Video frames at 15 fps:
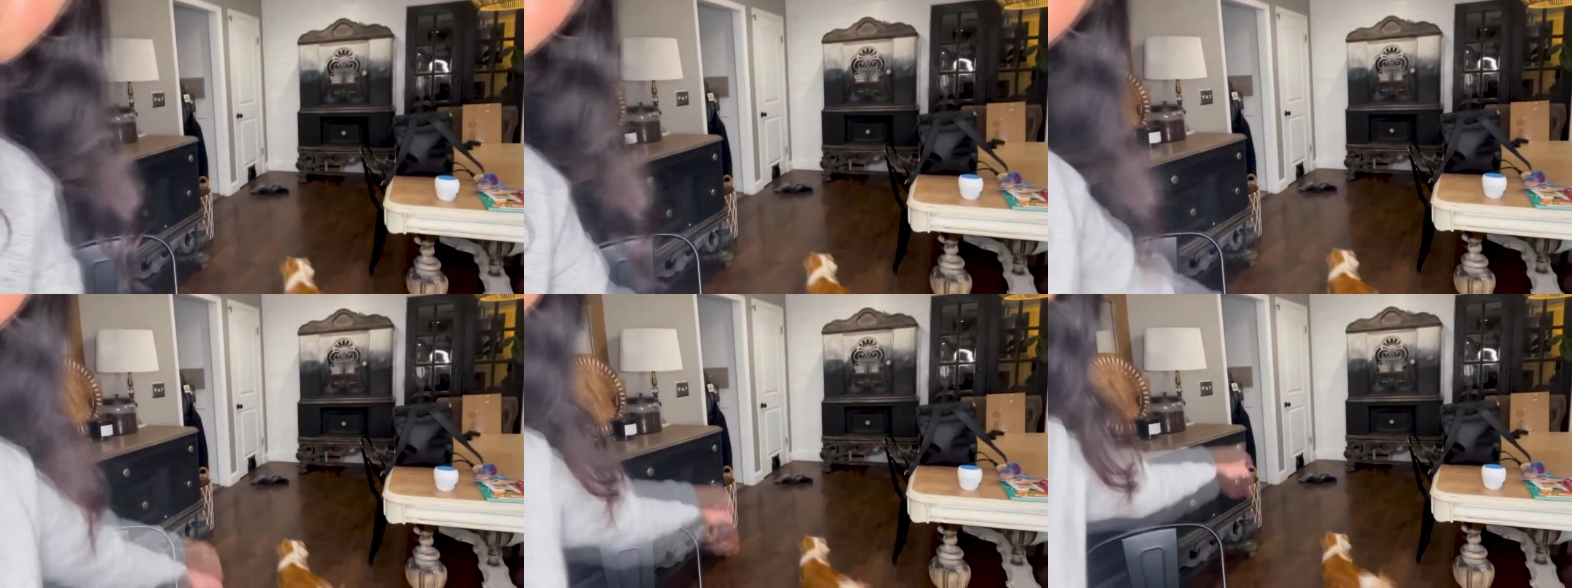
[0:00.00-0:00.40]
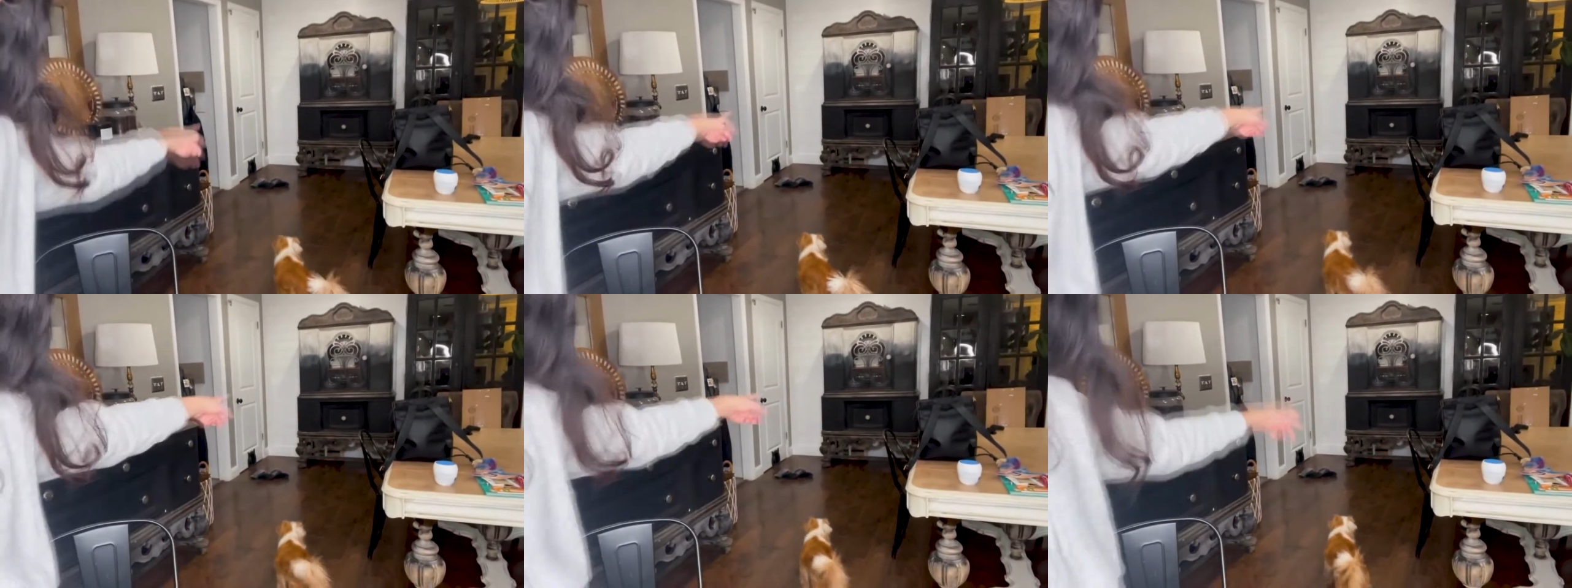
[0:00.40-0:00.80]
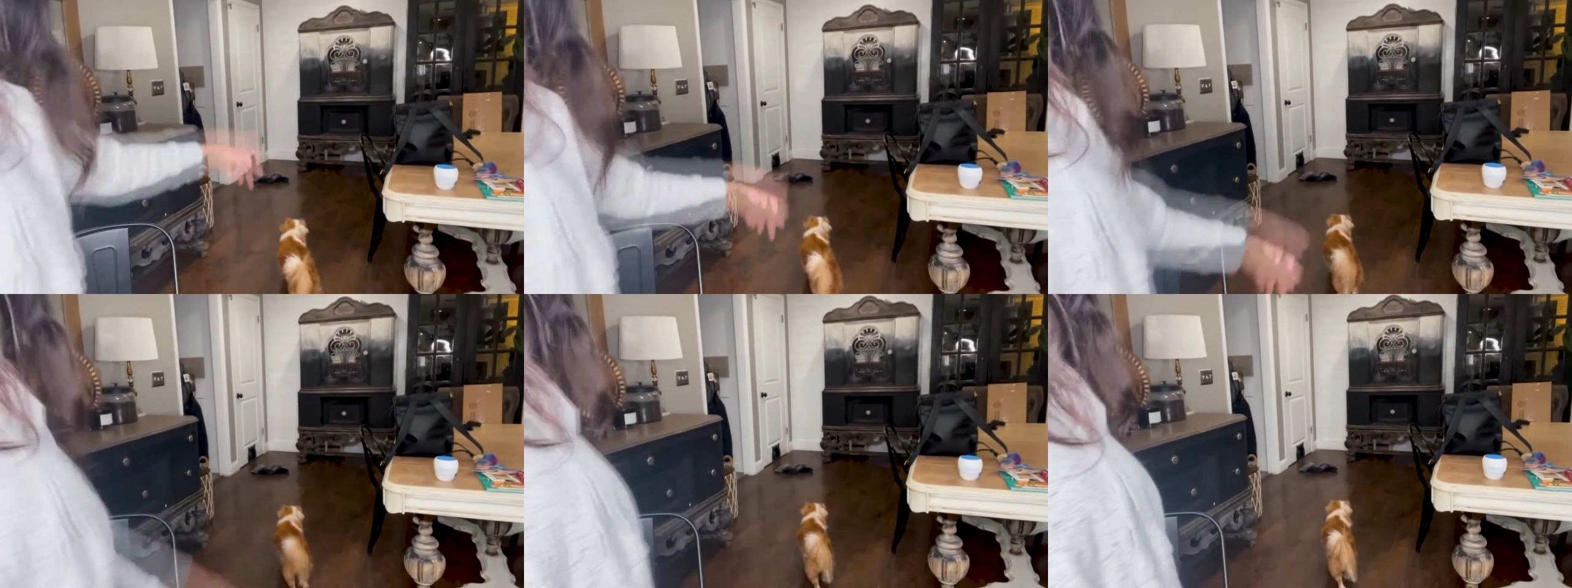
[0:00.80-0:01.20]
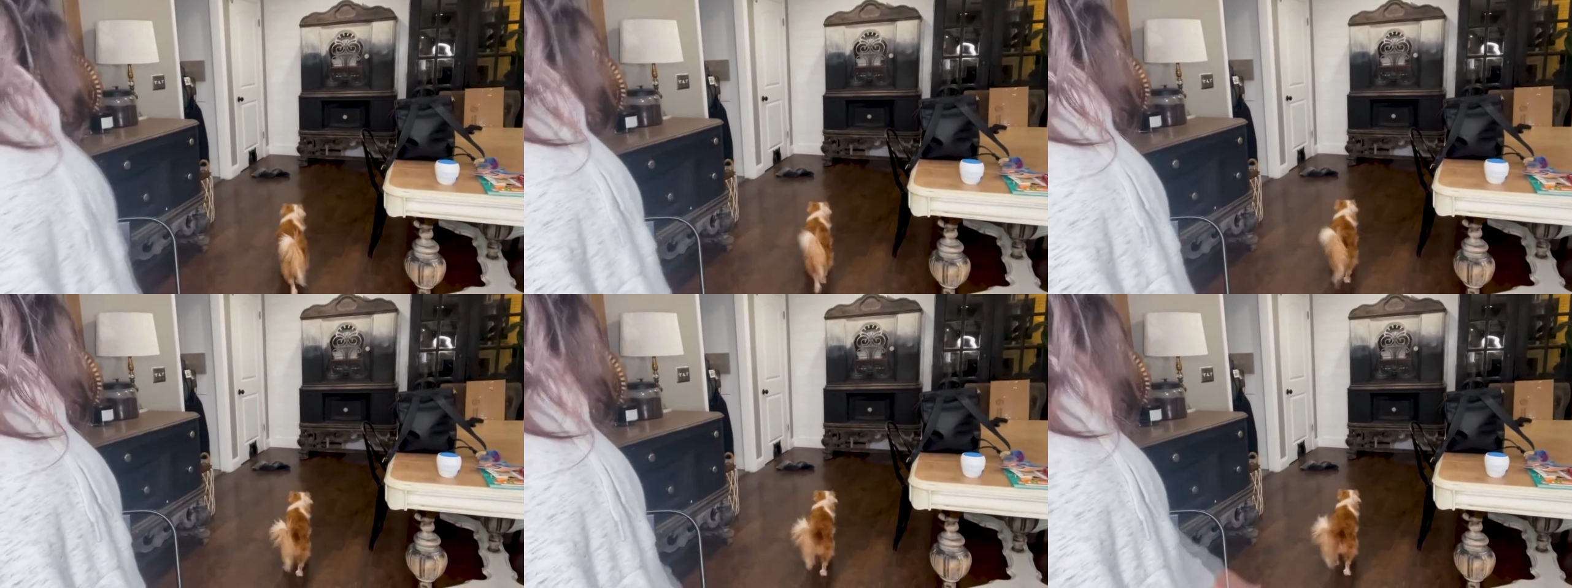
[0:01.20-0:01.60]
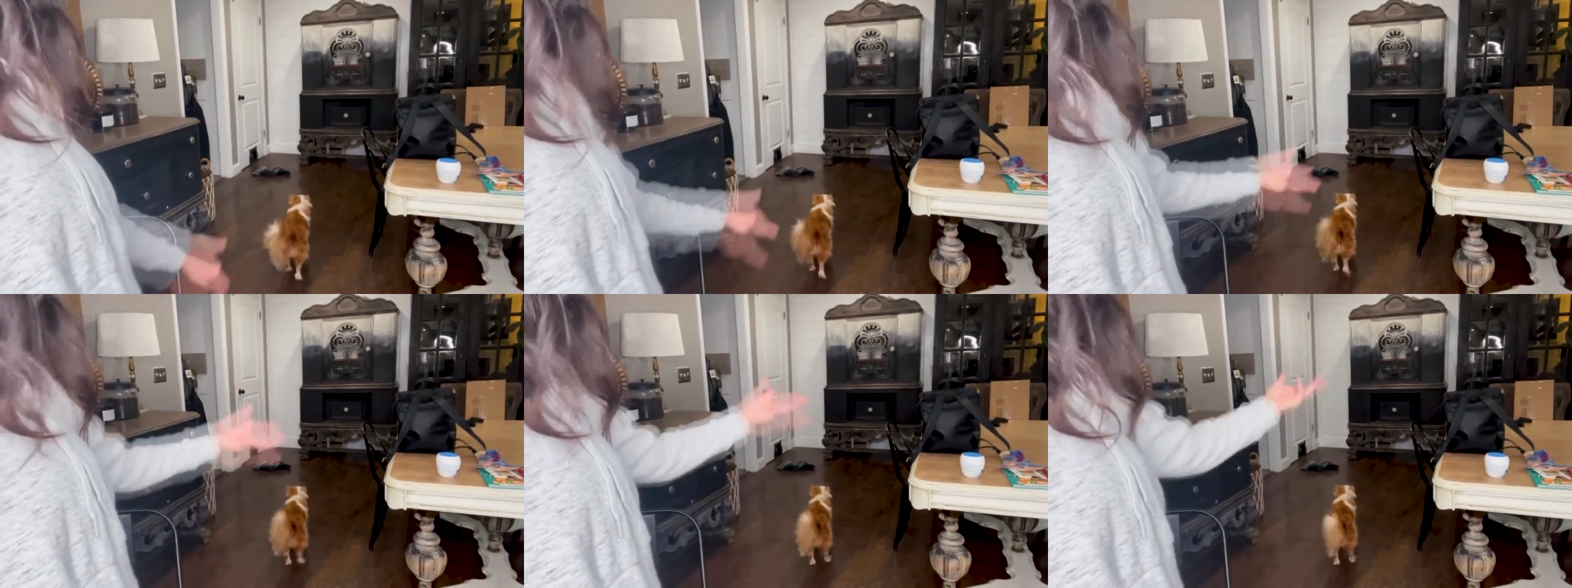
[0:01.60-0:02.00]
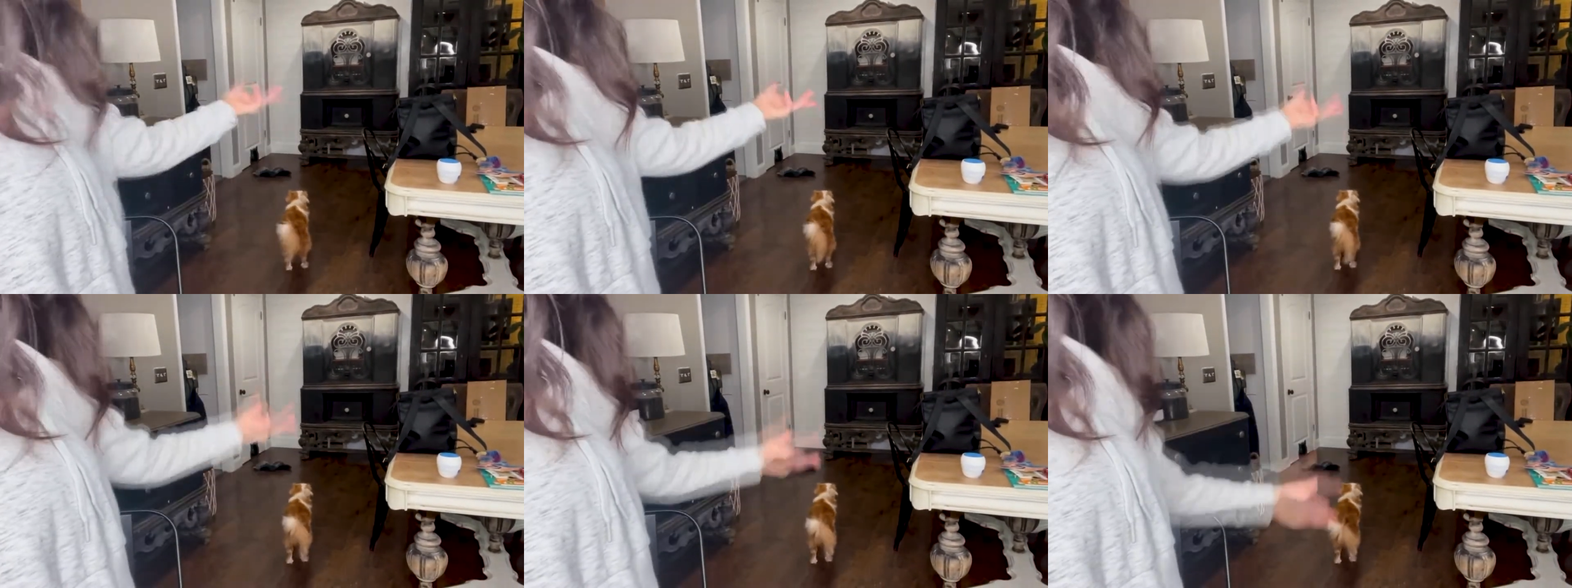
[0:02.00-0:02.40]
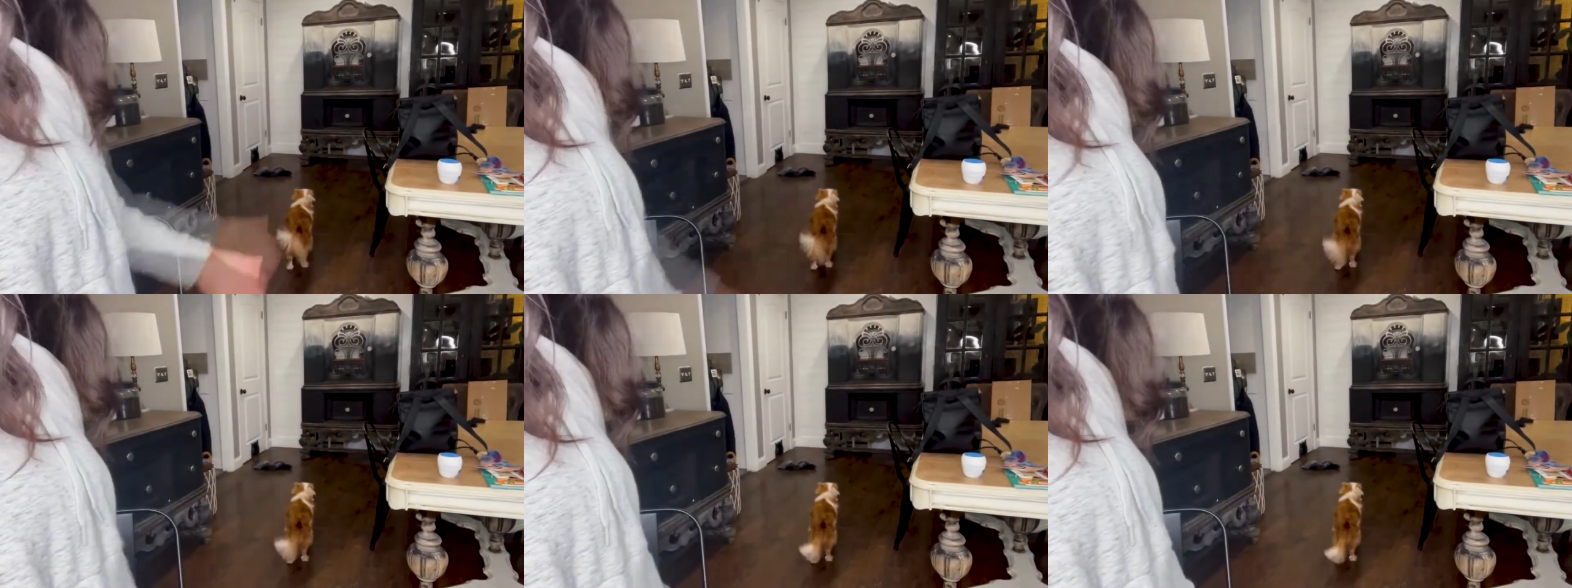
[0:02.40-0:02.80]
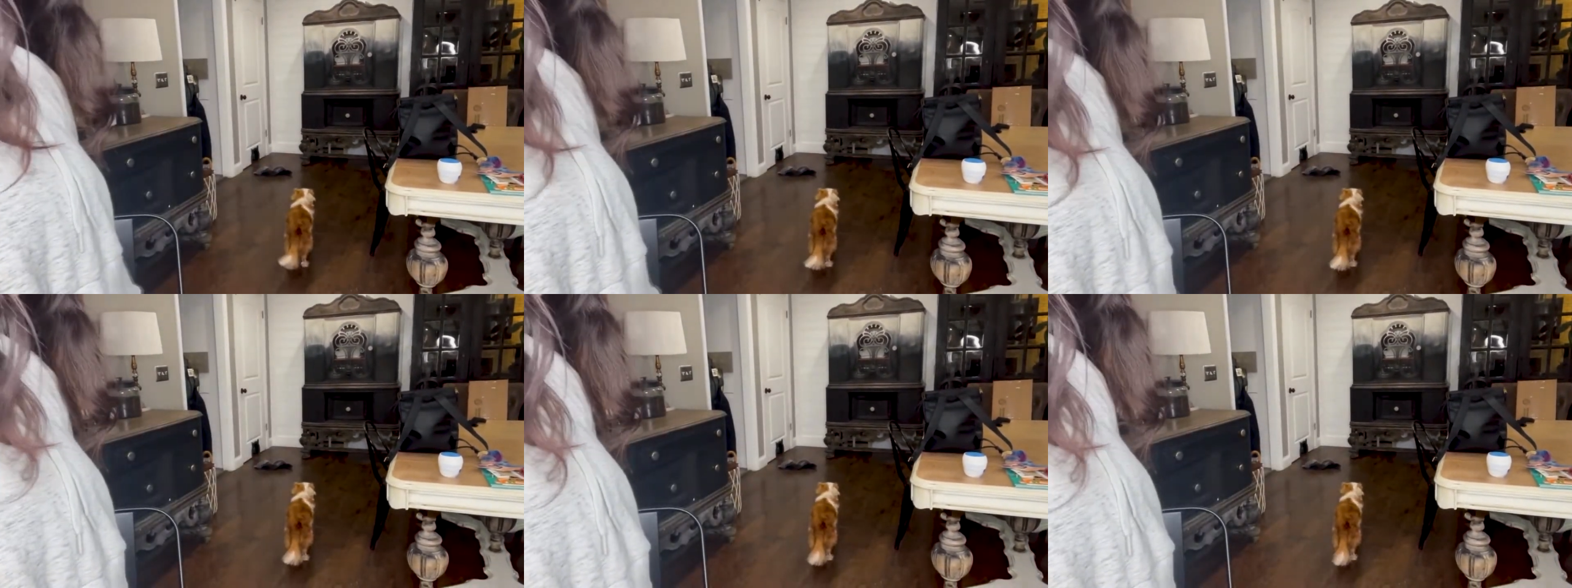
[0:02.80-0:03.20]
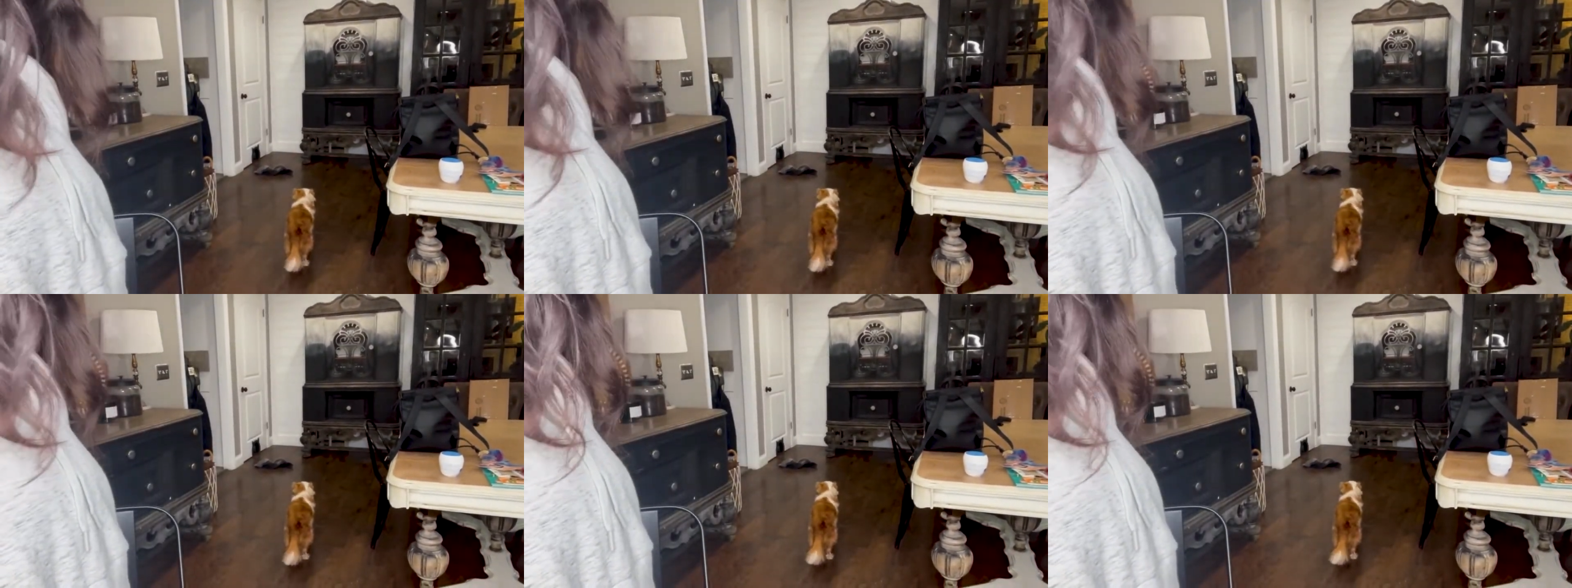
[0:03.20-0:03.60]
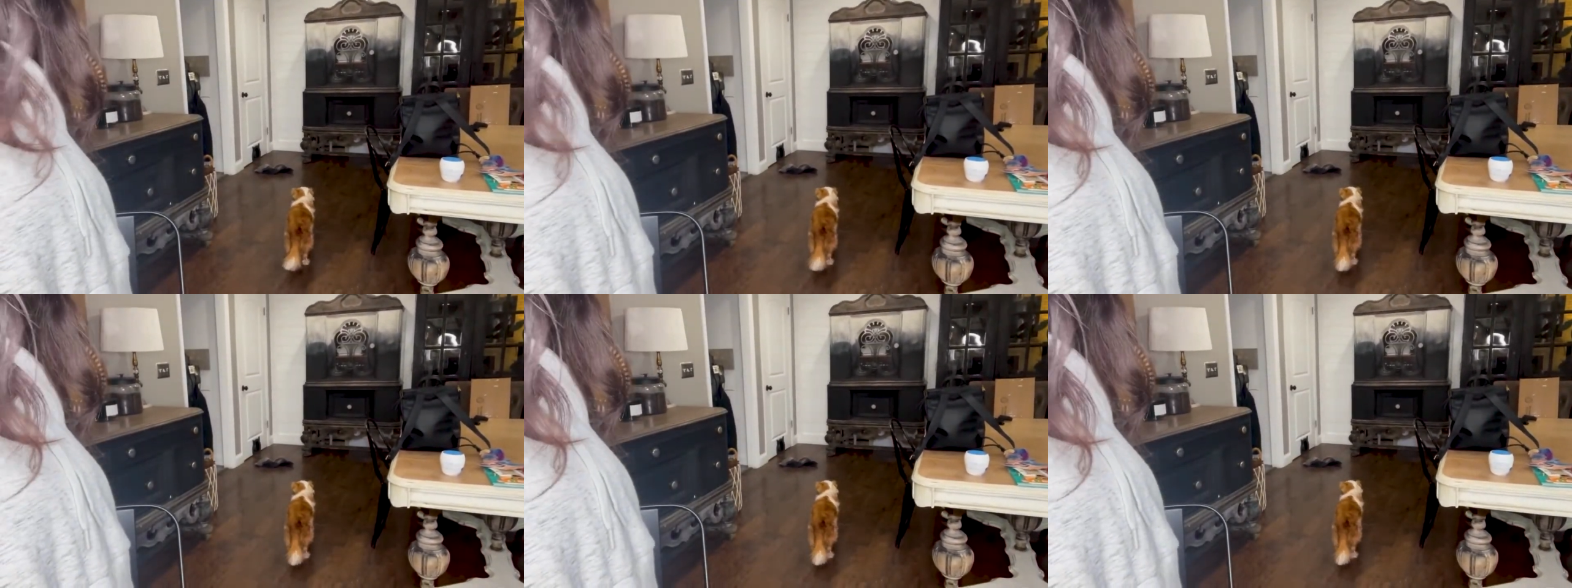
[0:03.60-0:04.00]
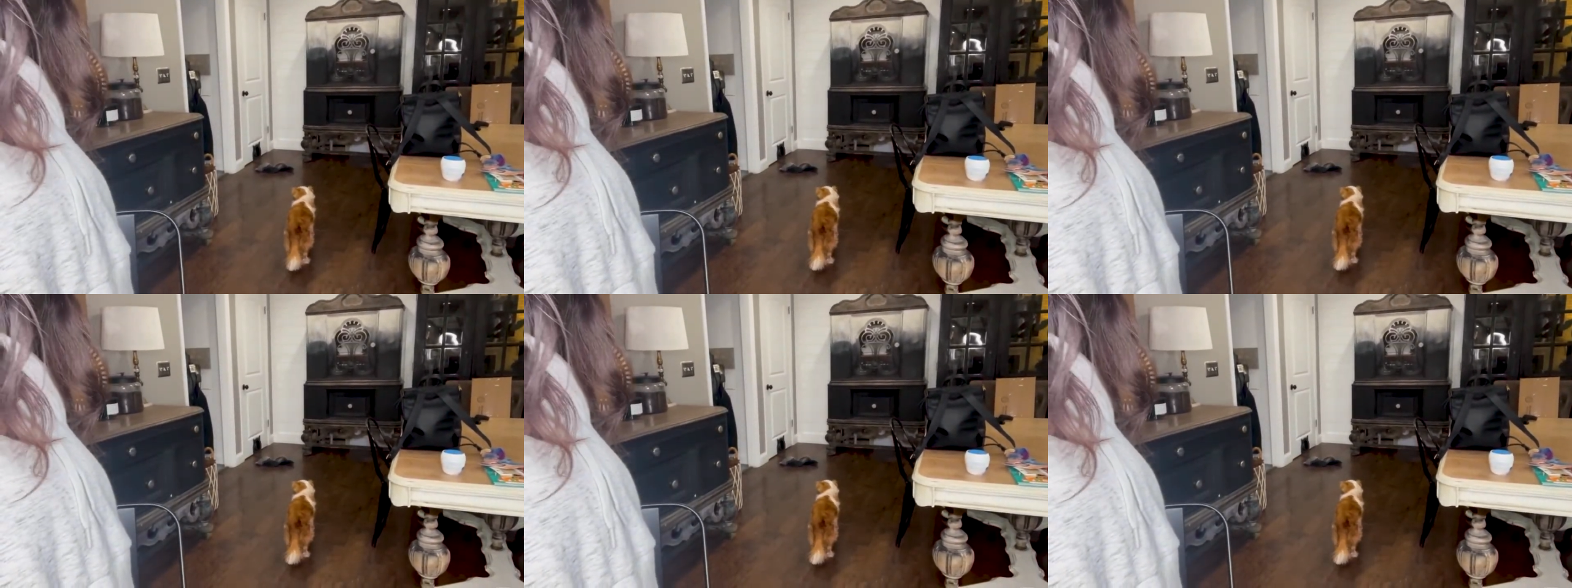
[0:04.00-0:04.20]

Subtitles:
Nobody's mouth can be seen.